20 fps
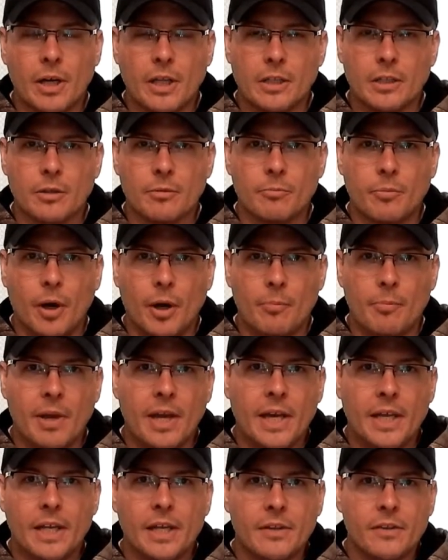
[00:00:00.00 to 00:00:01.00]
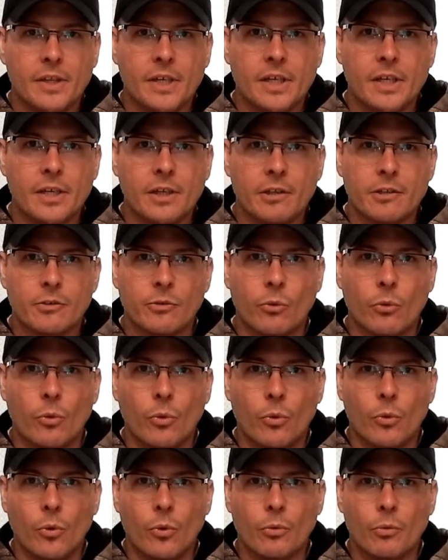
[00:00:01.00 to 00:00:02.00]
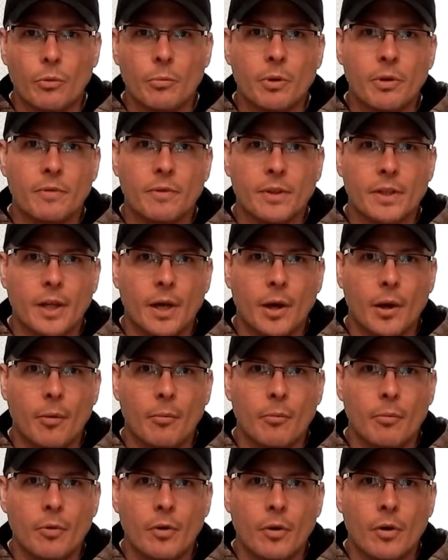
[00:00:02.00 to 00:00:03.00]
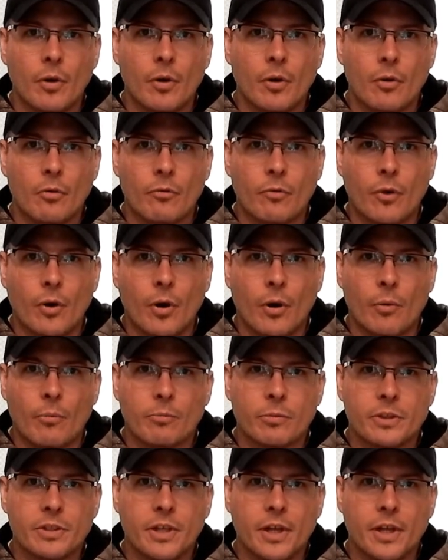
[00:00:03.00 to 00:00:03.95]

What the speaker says: by banning these or removing them from